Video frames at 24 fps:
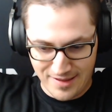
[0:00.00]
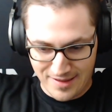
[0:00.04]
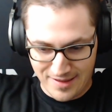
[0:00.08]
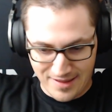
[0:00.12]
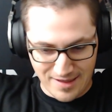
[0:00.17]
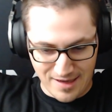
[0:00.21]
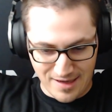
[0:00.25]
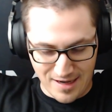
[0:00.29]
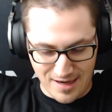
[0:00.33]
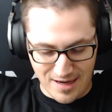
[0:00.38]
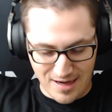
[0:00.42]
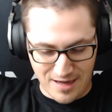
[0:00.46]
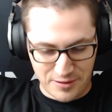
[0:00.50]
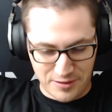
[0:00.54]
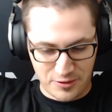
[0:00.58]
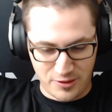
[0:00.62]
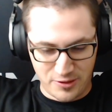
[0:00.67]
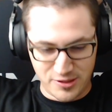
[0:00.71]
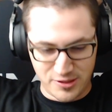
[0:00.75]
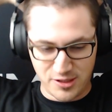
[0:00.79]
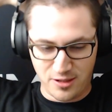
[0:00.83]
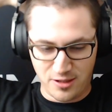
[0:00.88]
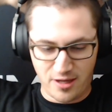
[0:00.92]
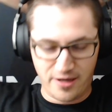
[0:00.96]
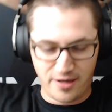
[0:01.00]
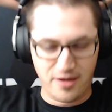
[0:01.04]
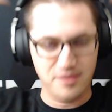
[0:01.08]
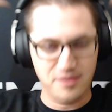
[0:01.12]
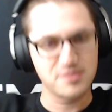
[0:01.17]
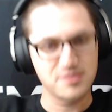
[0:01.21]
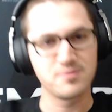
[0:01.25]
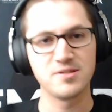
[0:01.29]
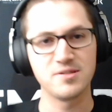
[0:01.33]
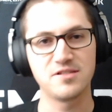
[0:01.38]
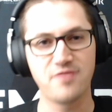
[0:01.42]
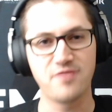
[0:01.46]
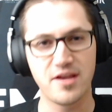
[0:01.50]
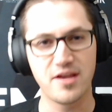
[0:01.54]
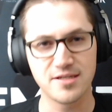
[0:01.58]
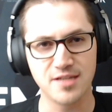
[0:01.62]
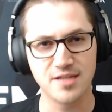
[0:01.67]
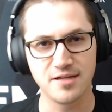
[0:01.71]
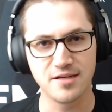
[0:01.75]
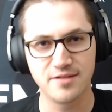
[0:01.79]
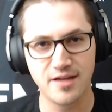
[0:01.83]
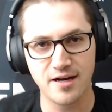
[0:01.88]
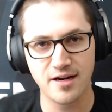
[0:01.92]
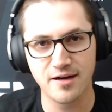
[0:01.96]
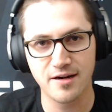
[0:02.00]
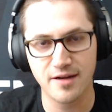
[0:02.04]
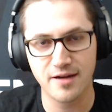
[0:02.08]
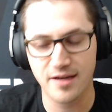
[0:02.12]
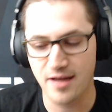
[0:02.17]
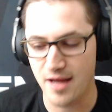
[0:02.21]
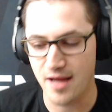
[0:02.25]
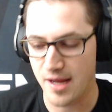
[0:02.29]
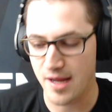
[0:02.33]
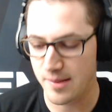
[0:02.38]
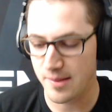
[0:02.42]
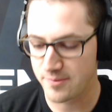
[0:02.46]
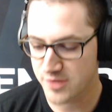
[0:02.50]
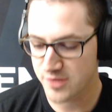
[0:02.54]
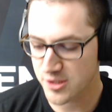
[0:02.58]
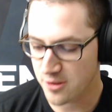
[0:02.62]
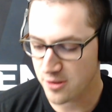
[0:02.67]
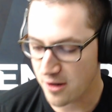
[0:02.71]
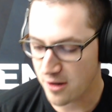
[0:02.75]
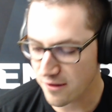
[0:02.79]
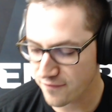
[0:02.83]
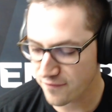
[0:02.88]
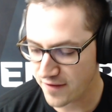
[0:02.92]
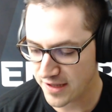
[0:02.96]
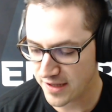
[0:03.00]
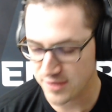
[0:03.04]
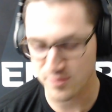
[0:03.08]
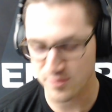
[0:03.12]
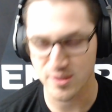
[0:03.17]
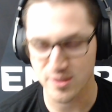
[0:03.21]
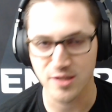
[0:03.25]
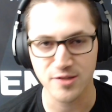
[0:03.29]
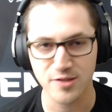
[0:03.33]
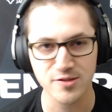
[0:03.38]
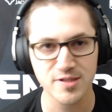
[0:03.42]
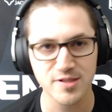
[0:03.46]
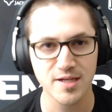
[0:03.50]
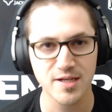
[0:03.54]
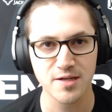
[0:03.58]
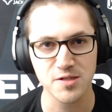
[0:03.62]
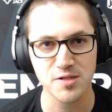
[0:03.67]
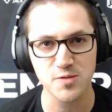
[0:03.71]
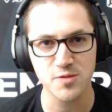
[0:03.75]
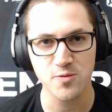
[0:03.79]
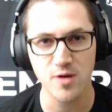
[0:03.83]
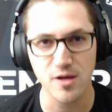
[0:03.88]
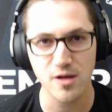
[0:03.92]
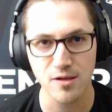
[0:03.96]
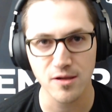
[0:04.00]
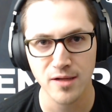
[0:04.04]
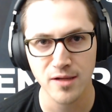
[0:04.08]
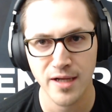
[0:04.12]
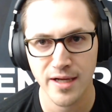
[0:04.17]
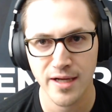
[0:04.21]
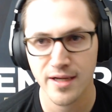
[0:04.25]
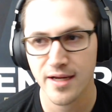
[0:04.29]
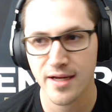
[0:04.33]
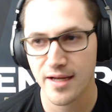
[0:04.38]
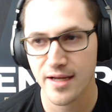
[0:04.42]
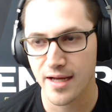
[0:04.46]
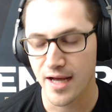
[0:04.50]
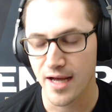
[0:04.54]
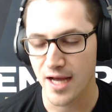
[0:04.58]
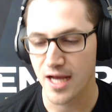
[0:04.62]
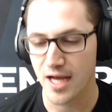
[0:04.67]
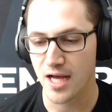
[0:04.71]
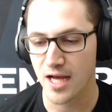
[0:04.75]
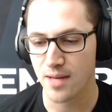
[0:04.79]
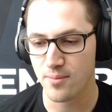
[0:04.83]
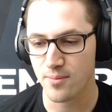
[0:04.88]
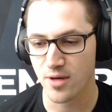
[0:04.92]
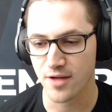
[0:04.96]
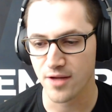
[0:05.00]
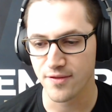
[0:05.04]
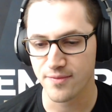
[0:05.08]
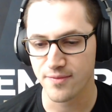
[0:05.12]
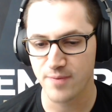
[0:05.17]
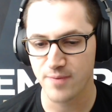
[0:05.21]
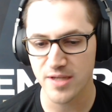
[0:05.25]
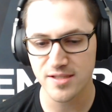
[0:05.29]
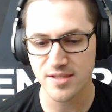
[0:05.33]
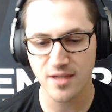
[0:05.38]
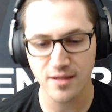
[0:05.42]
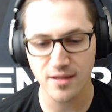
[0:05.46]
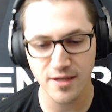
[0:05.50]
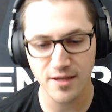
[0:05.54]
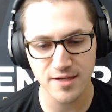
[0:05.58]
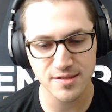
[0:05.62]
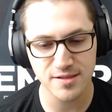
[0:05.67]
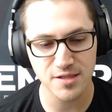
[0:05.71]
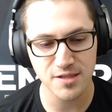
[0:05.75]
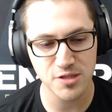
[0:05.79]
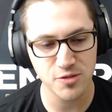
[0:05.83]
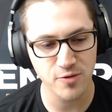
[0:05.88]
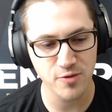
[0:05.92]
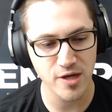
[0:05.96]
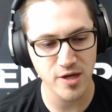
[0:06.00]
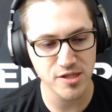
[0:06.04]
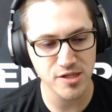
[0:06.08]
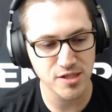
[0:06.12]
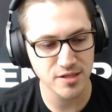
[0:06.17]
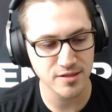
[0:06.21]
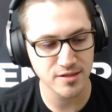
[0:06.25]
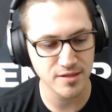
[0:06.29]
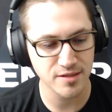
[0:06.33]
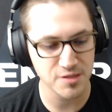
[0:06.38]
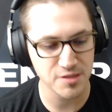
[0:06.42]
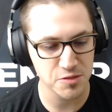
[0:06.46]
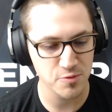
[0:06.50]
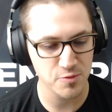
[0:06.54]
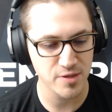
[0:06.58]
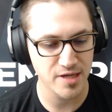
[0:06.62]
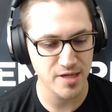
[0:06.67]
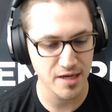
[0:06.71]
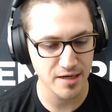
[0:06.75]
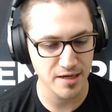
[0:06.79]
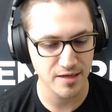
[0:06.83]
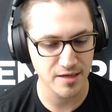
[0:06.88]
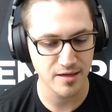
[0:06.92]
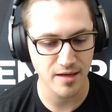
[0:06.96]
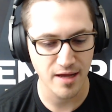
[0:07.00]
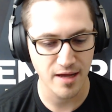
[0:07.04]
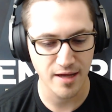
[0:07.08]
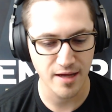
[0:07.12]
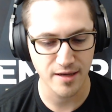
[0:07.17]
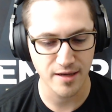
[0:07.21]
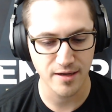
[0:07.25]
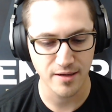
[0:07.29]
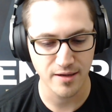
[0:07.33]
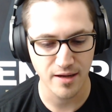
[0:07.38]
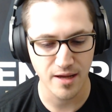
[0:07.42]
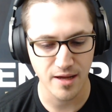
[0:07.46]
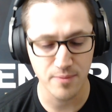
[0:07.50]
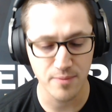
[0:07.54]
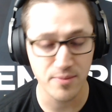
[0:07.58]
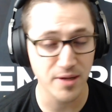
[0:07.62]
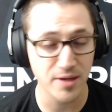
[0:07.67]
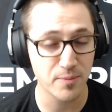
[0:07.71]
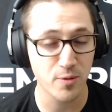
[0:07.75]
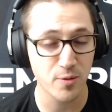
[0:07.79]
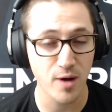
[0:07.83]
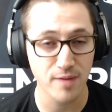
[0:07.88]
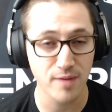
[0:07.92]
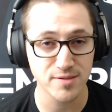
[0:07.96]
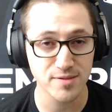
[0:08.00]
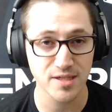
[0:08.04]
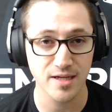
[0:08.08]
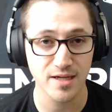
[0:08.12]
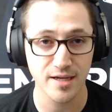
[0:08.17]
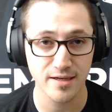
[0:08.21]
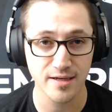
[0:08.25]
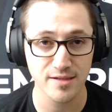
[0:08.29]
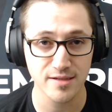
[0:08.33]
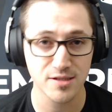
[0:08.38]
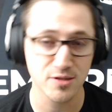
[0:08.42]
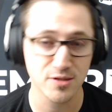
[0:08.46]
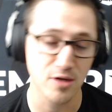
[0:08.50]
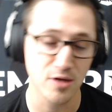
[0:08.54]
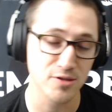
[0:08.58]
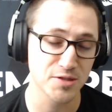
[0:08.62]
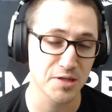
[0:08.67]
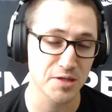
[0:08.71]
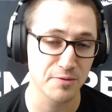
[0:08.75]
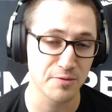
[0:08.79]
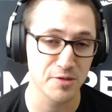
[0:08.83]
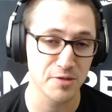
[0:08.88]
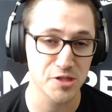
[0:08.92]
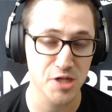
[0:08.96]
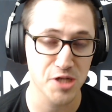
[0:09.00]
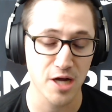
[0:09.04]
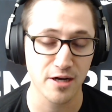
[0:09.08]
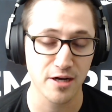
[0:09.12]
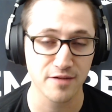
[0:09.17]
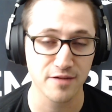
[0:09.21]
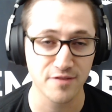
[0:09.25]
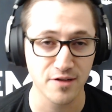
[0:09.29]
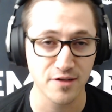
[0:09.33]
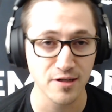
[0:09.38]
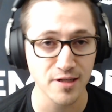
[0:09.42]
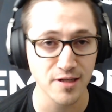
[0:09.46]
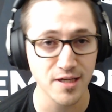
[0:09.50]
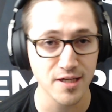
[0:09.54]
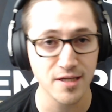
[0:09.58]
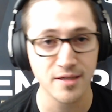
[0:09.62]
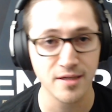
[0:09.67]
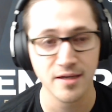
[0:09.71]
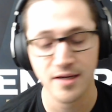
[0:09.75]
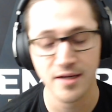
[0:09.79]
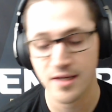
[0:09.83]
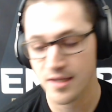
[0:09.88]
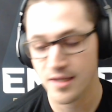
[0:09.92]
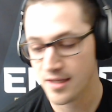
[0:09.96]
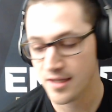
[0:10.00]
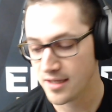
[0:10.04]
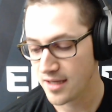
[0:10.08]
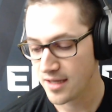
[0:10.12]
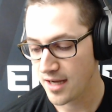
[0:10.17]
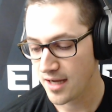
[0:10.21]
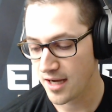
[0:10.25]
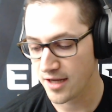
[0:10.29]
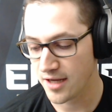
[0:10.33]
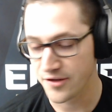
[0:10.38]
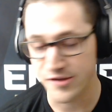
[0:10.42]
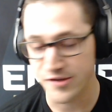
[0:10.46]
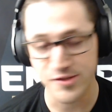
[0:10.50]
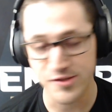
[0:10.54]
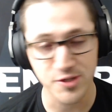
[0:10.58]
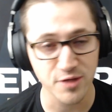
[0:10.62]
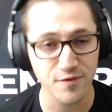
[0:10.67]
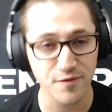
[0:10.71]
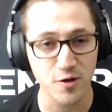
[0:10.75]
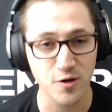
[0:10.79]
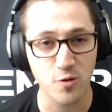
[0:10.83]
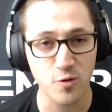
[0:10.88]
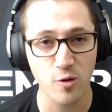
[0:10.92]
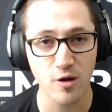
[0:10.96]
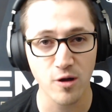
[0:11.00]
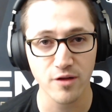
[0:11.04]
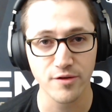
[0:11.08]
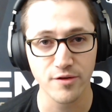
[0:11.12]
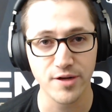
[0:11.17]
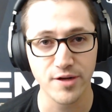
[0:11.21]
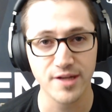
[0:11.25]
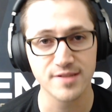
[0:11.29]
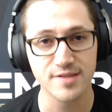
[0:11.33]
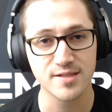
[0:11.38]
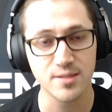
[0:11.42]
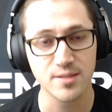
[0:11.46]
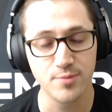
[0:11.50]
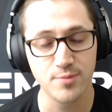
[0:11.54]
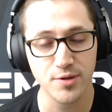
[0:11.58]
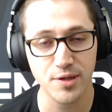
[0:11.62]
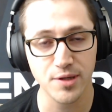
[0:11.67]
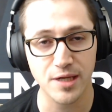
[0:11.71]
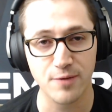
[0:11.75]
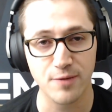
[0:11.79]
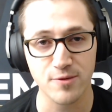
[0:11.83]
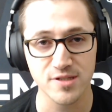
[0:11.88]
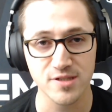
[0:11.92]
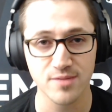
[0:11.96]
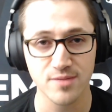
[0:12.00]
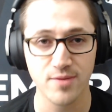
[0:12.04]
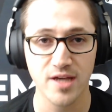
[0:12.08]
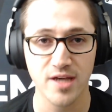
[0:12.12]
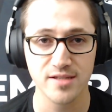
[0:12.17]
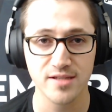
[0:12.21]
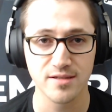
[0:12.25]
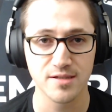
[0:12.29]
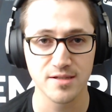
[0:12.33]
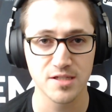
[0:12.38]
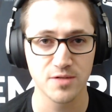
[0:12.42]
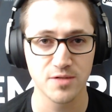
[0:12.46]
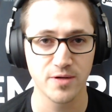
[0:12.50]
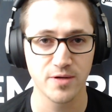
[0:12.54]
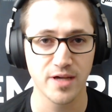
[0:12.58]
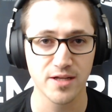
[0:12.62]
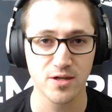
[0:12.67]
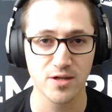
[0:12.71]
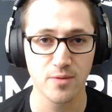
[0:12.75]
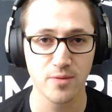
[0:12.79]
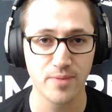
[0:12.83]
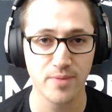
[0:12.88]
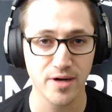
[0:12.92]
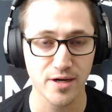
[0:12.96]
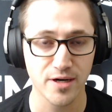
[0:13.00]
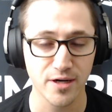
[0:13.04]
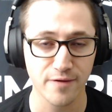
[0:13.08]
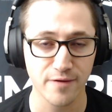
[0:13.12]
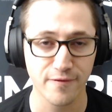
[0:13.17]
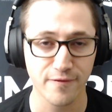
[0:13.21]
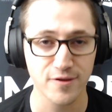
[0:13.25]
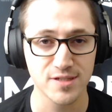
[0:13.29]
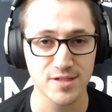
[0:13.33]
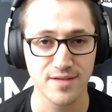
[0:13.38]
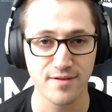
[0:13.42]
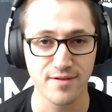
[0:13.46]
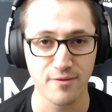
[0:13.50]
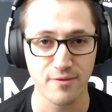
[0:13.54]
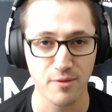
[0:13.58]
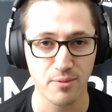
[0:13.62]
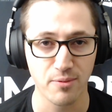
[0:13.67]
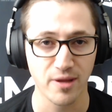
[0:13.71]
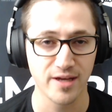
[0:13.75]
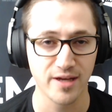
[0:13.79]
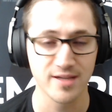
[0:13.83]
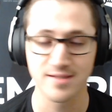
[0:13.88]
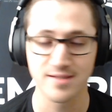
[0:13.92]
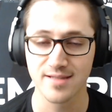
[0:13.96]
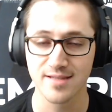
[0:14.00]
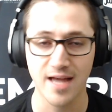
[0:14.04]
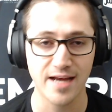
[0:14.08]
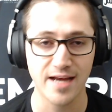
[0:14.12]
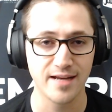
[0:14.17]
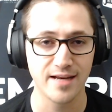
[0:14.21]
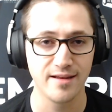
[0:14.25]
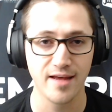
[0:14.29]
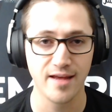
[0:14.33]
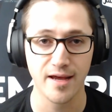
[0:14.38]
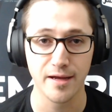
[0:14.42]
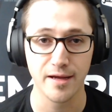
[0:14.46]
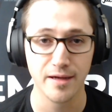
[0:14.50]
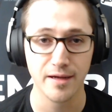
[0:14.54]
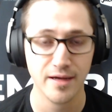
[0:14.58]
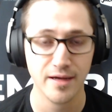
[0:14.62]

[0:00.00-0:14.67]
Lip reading: I know there's a lot of Huntsman's fans out there, and I'm sure our fans want to understand as well. But basically, the situation this weekend, and big props again. I'll start with a shout out to the league. The server quality and stability was amazing this weekend compared to the first event we played. It's night and day.